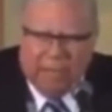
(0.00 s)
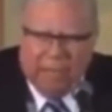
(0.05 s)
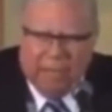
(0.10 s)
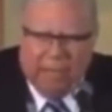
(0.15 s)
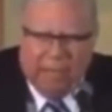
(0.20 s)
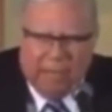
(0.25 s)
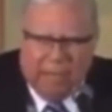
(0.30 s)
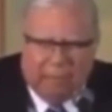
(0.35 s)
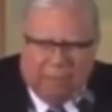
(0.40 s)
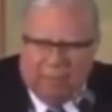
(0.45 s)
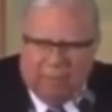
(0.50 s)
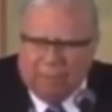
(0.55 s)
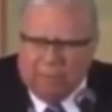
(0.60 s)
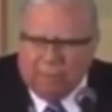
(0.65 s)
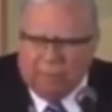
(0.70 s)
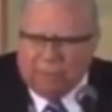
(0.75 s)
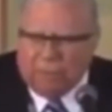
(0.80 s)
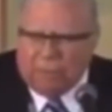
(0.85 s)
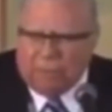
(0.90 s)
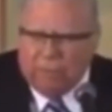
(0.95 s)
And people are
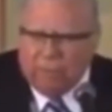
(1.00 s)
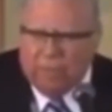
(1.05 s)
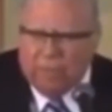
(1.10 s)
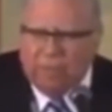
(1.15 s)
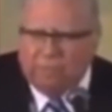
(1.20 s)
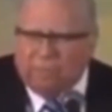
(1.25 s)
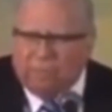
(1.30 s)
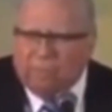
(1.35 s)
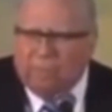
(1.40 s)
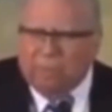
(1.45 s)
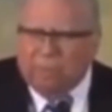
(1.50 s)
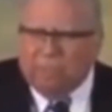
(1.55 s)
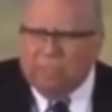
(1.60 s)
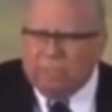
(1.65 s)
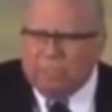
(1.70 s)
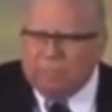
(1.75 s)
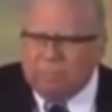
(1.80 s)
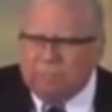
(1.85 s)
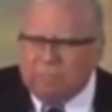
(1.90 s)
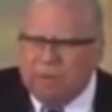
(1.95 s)
stupid enough to put these
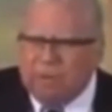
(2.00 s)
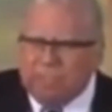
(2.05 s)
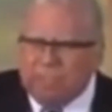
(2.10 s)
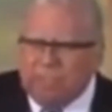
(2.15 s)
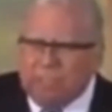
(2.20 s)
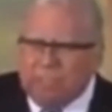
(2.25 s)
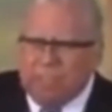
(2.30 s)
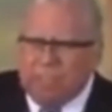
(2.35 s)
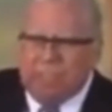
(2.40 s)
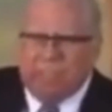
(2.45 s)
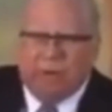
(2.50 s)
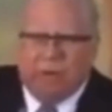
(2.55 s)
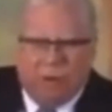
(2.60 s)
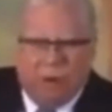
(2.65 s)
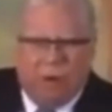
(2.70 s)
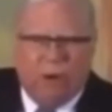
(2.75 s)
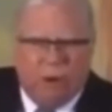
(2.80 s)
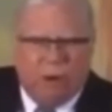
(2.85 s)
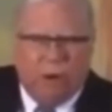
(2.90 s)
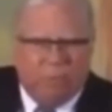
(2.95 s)
devices in their
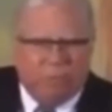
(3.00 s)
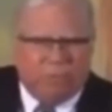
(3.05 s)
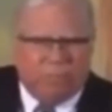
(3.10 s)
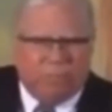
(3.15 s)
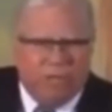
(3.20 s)
homes,